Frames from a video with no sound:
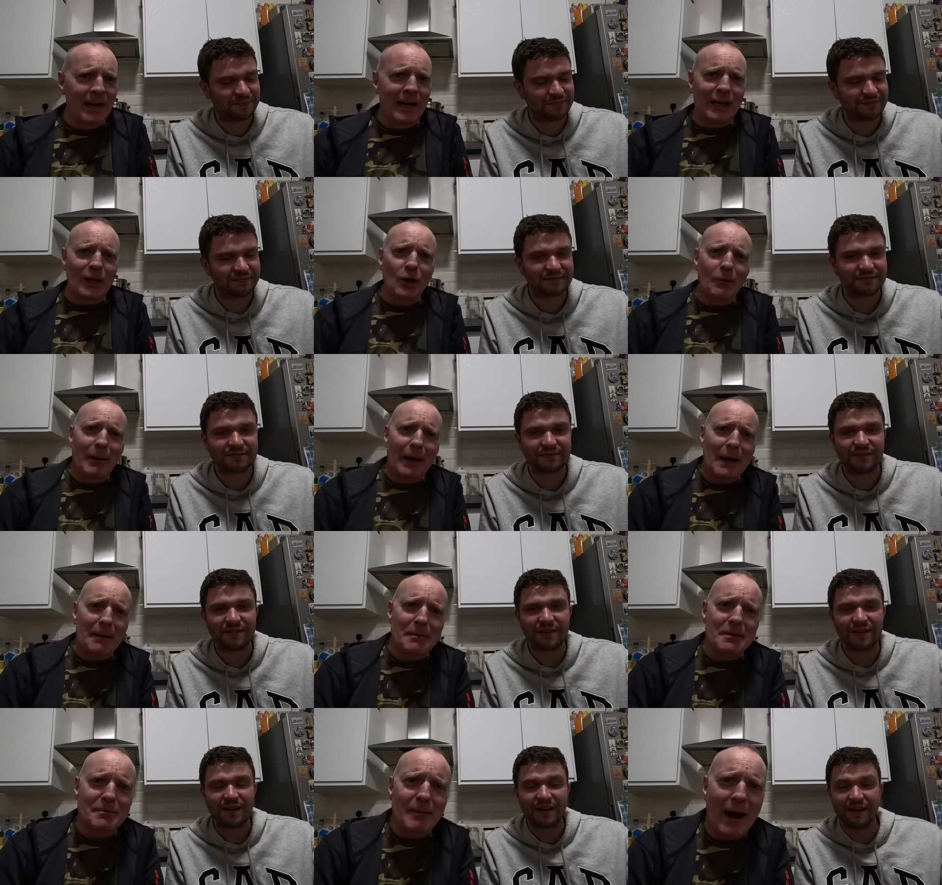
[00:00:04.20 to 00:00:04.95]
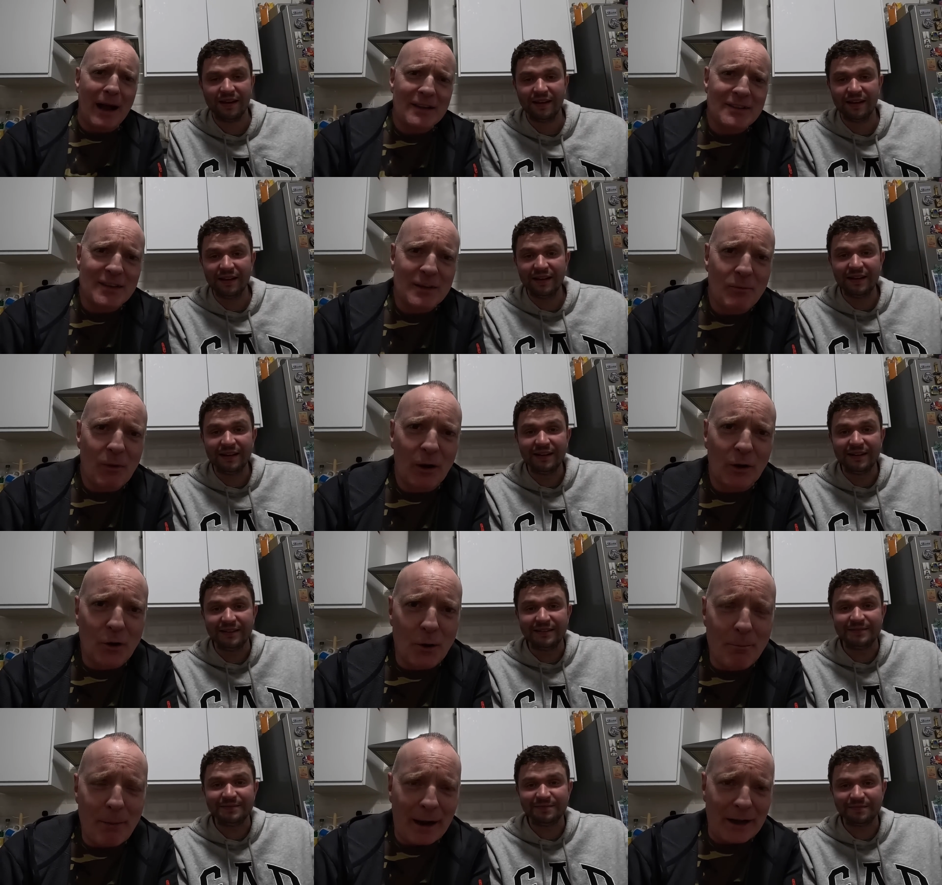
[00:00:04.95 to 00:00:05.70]
Speaker 1: Hello, my name is Martin.
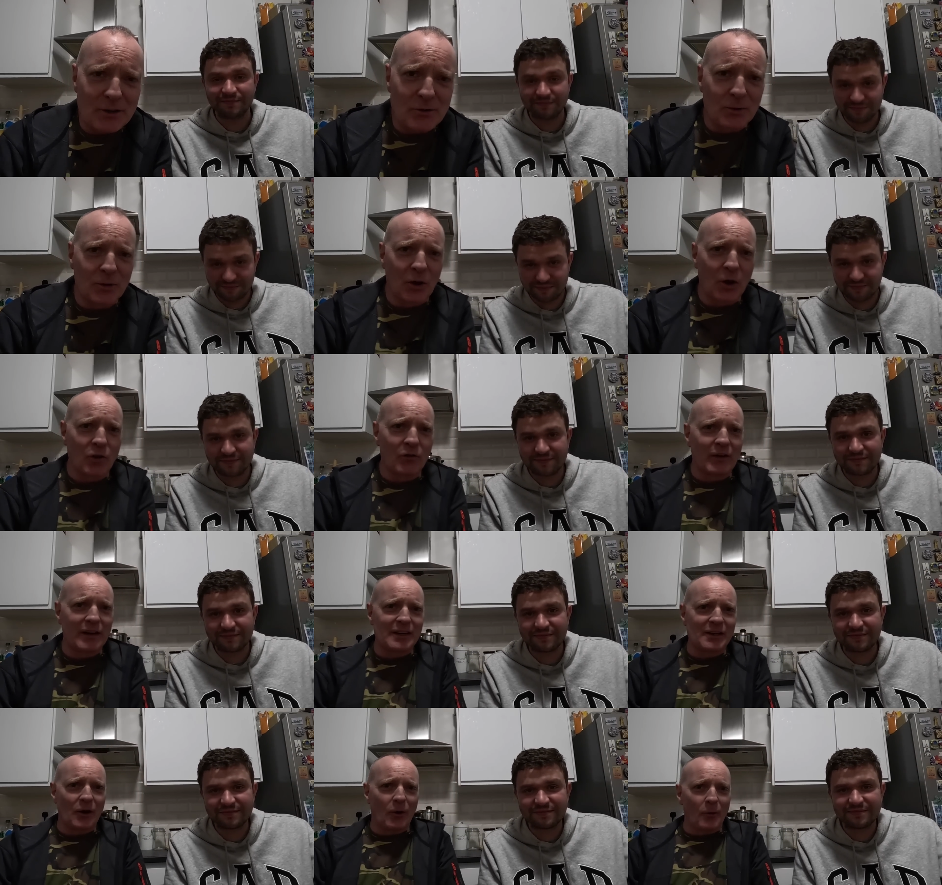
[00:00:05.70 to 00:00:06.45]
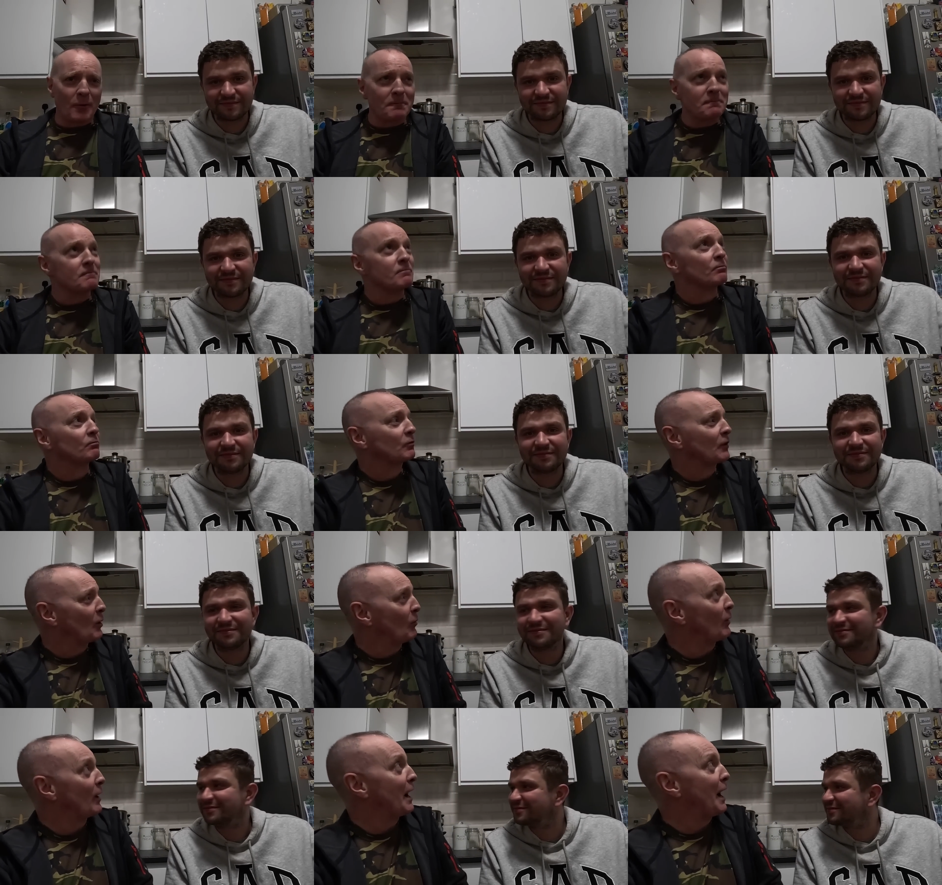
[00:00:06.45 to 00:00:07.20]
Welcome back to another video.
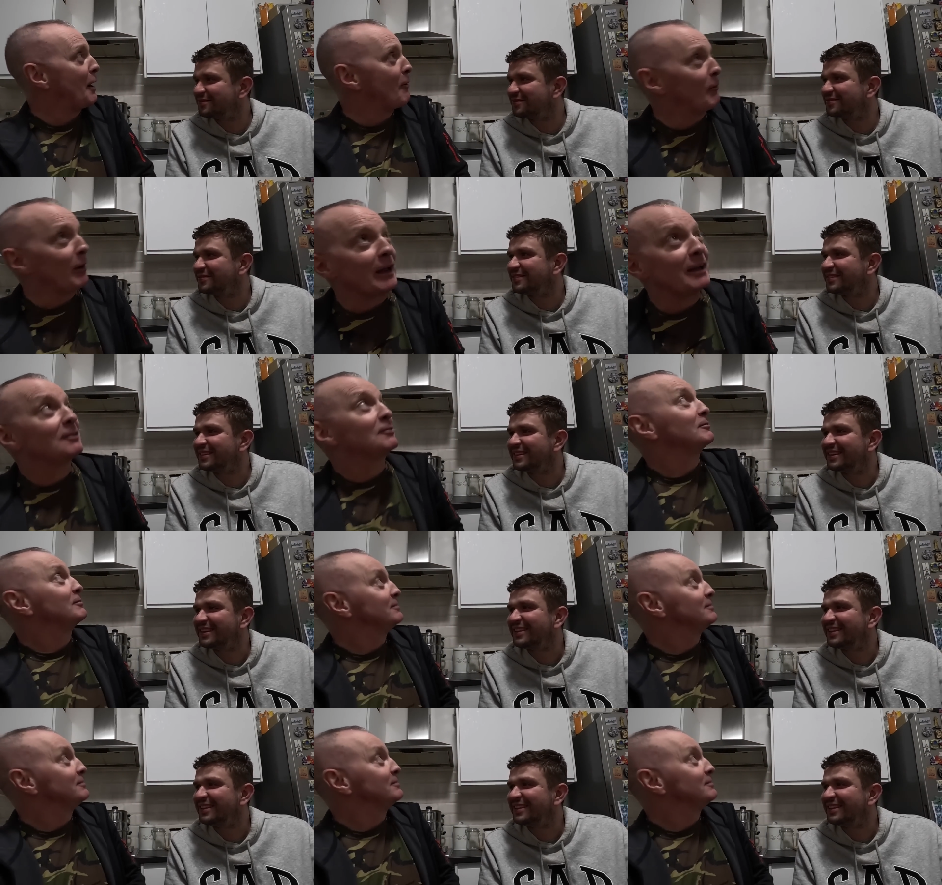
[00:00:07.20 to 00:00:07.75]
Where are we?